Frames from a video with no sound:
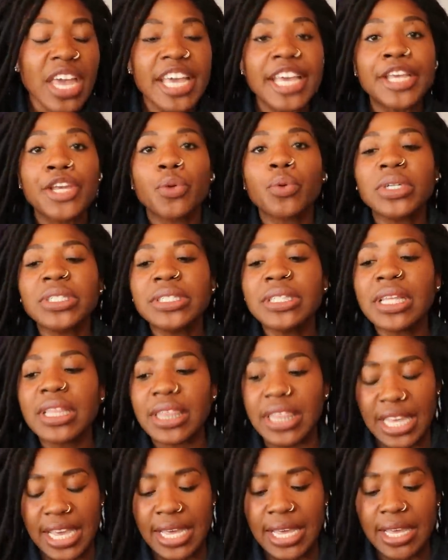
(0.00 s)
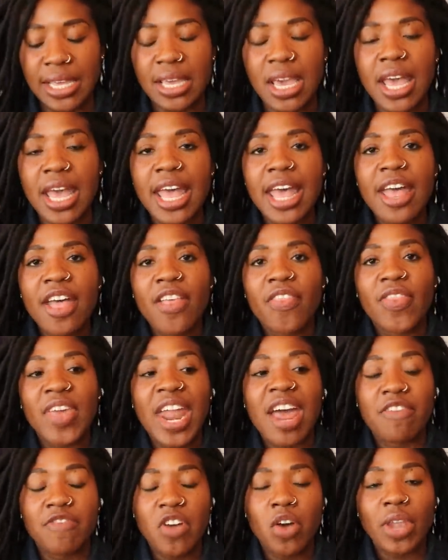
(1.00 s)
Here is the thing
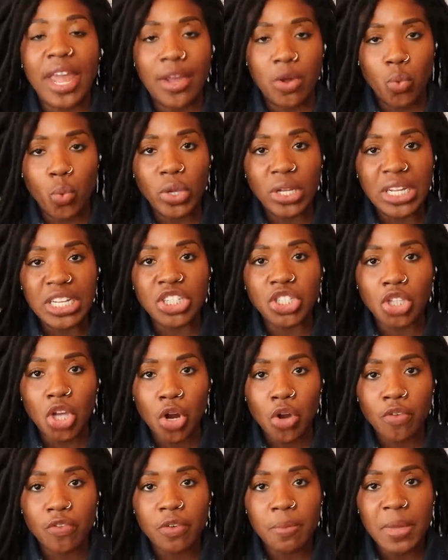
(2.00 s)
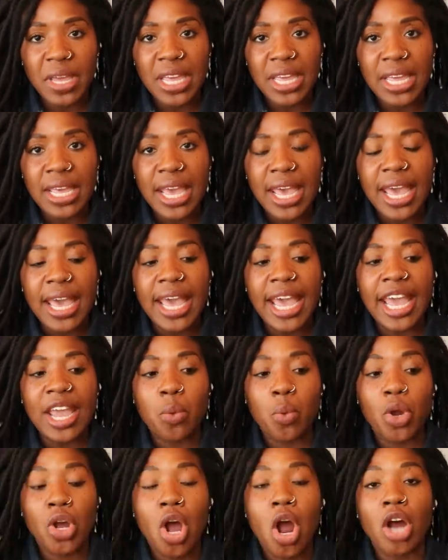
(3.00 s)
that I felt like really served me
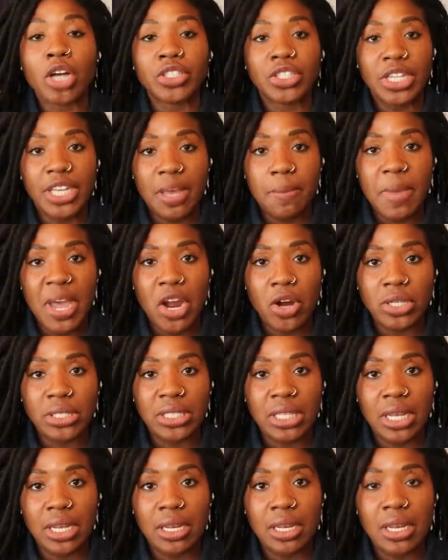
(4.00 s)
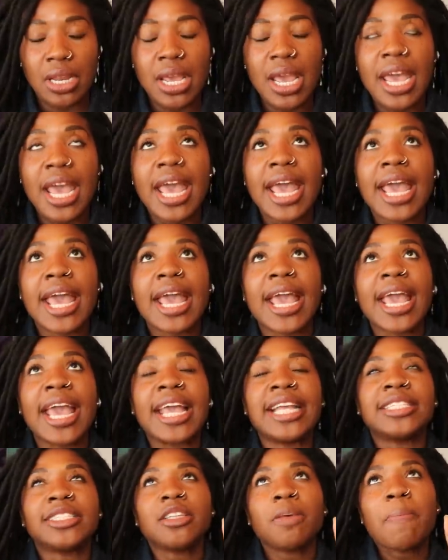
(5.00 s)
in regards to comparison.
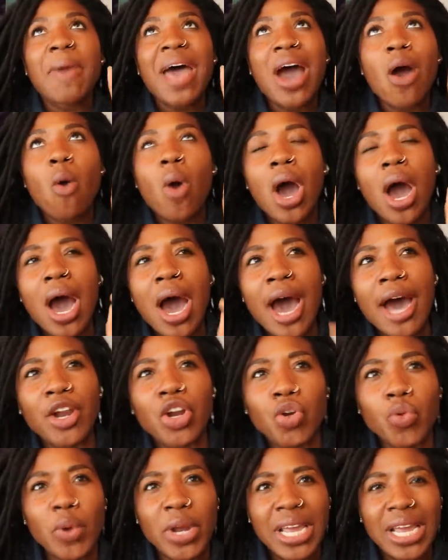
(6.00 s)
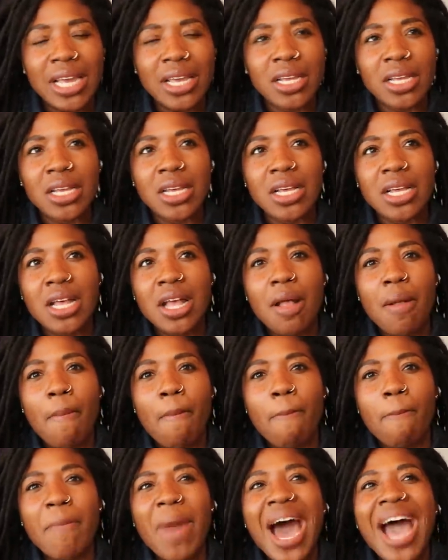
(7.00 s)
It's about honoring
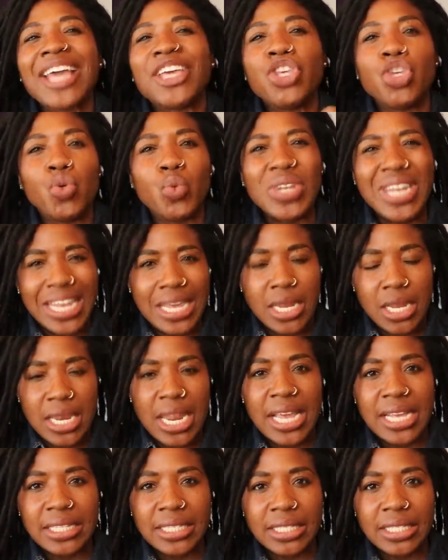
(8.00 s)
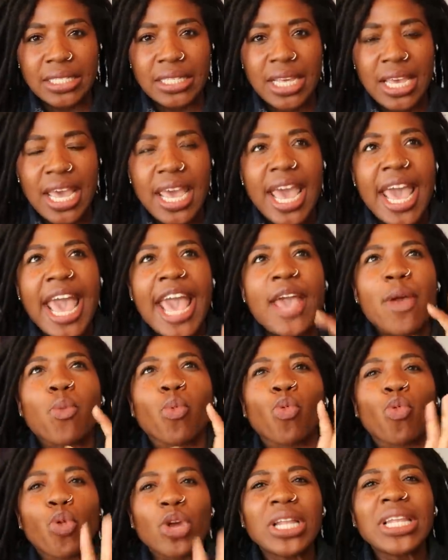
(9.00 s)
my uniqueness
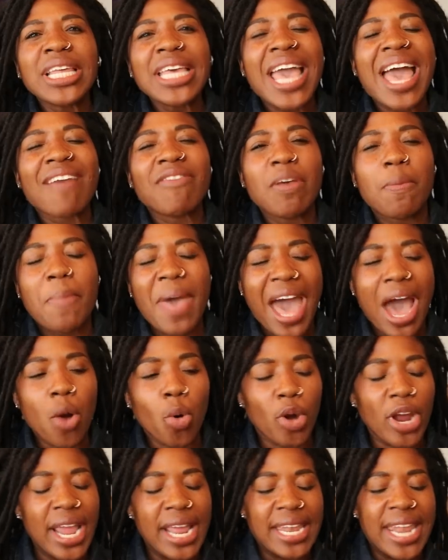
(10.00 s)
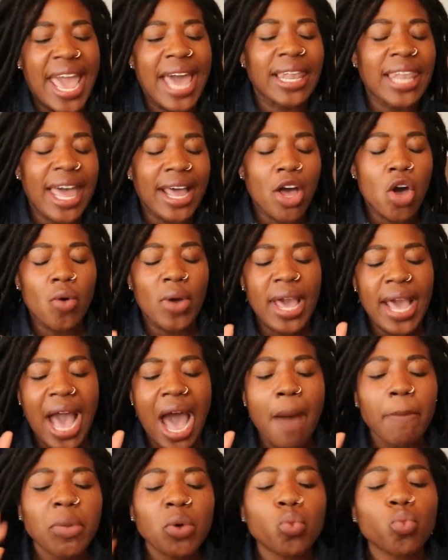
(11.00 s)
and really having power in that. Like, okay,
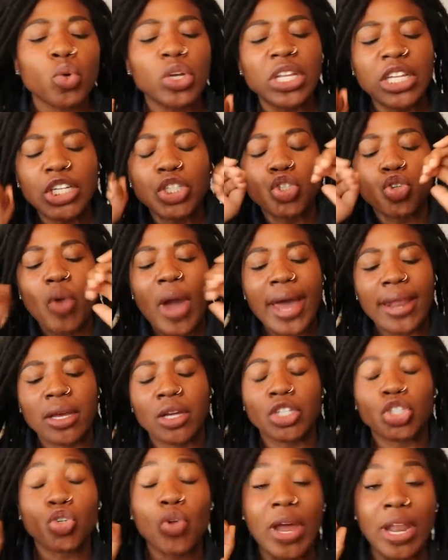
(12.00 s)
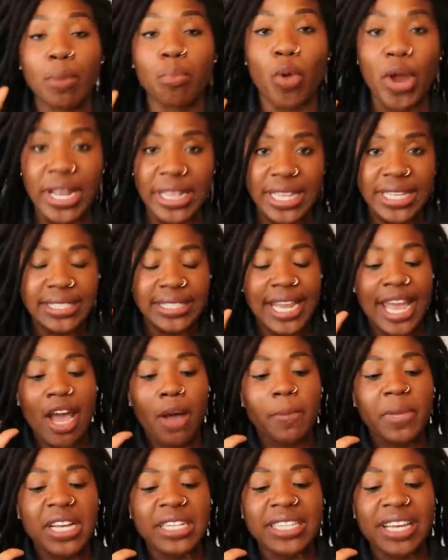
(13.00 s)
I'm gonna really try to break this
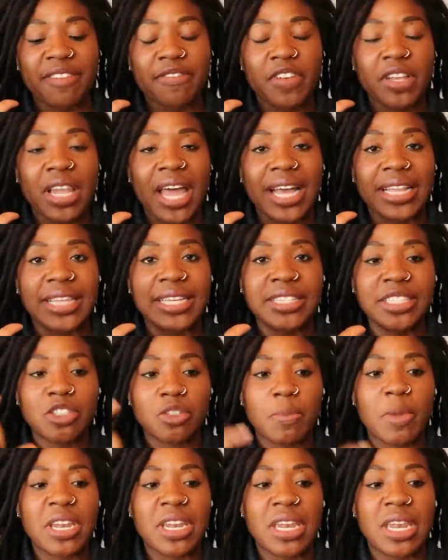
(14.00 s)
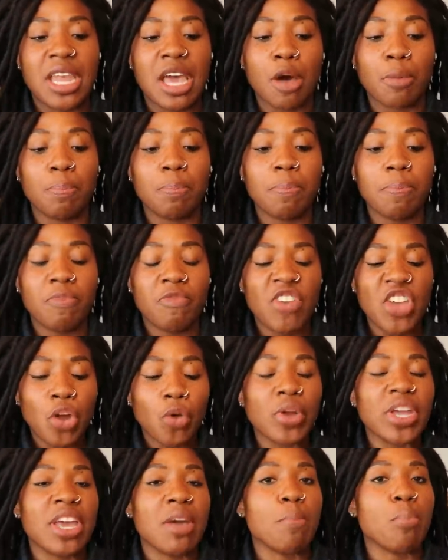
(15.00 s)
down because I feel like this has been a
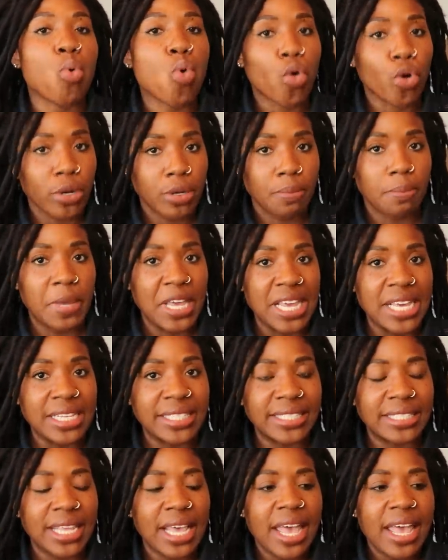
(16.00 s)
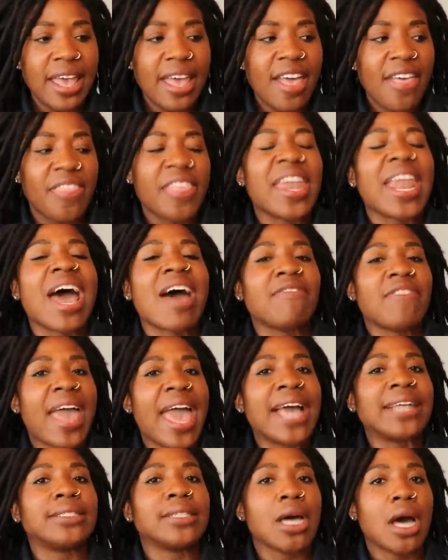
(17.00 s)
very important piece that I've
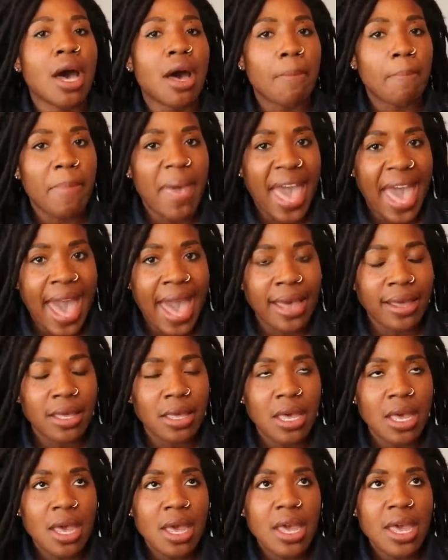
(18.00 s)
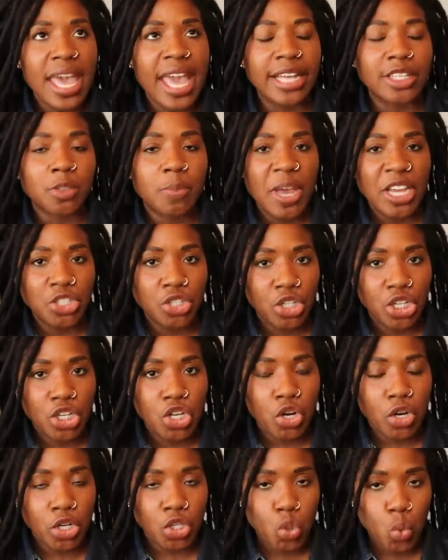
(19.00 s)
had to unpack,
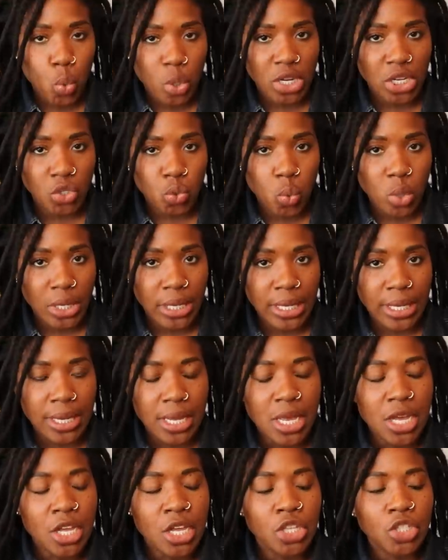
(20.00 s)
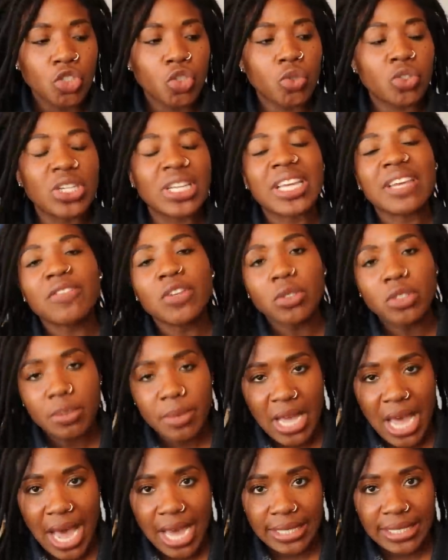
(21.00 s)
especially during 2020. So to give you
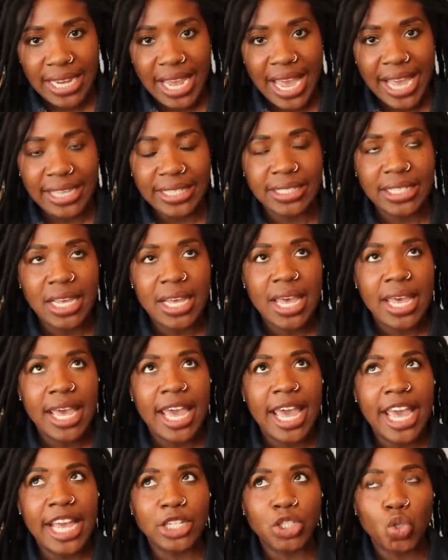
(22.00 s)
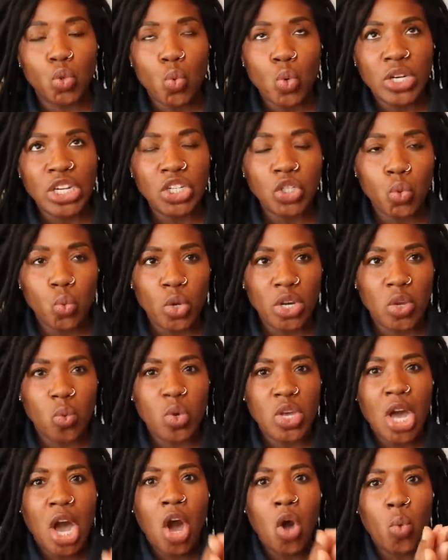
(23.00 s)
some context, in 2020,
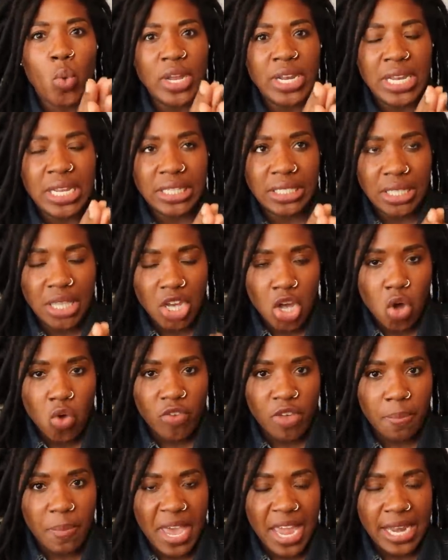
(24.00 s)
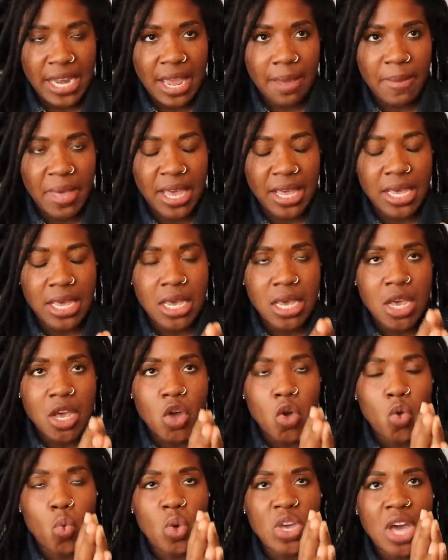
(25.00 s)
we all witnessed the COVID pandemic.
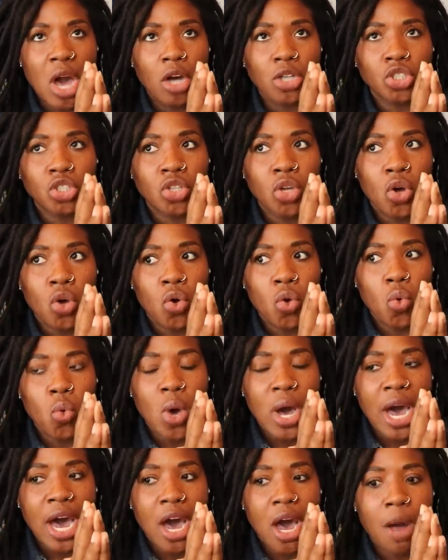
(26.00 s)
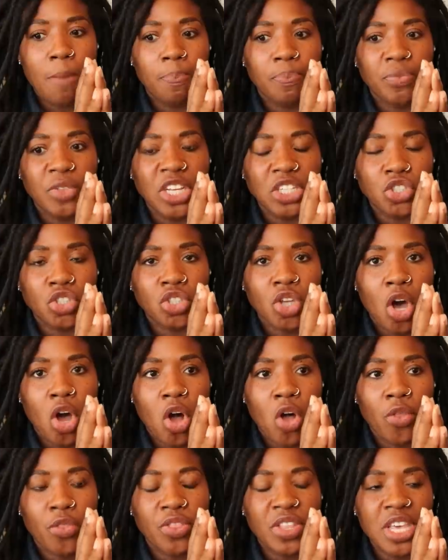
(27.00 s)
We also
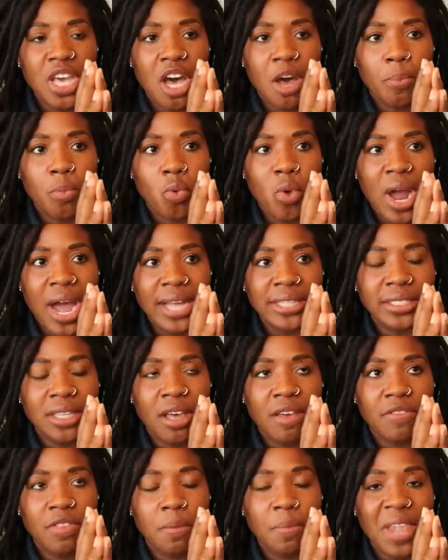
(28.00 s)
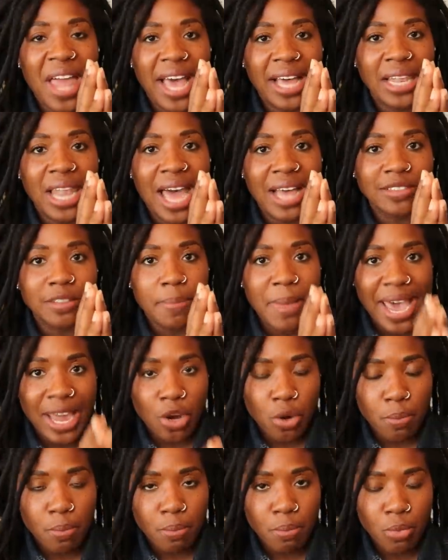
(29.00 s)
saw the uprise of the Black Lives
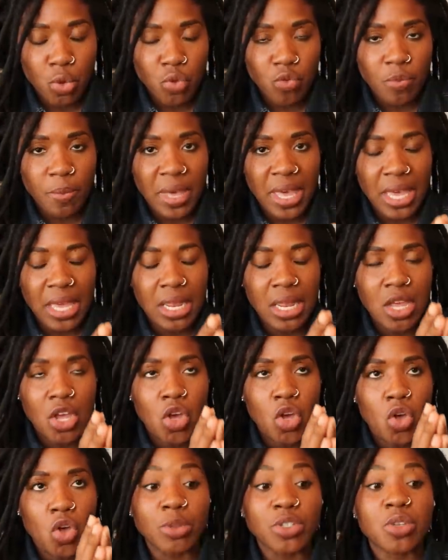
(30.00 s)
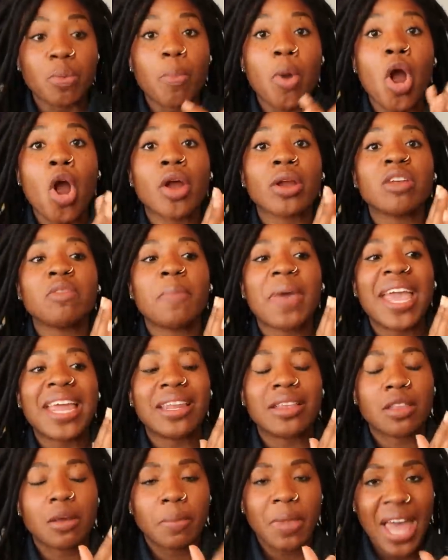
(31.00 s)
Matter movement. I was a part of
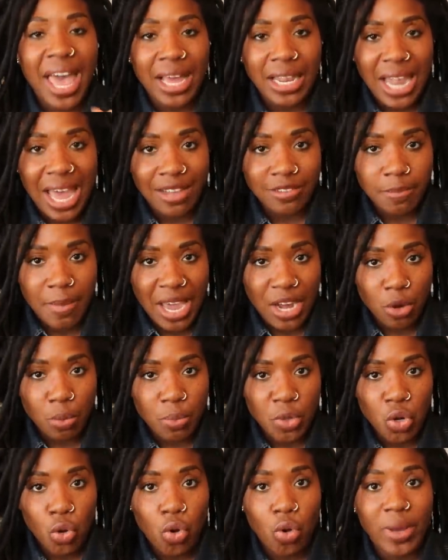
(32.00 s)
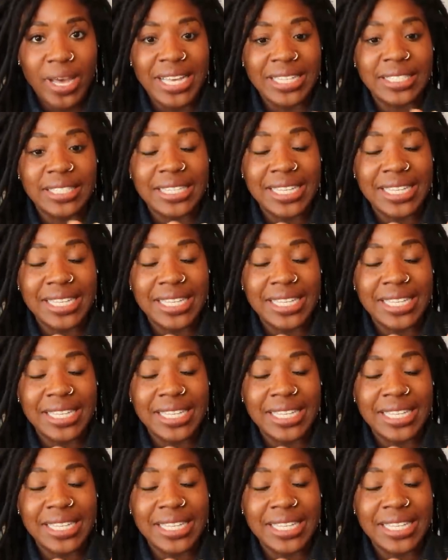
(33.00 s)
painting the Black Lives Matter mural in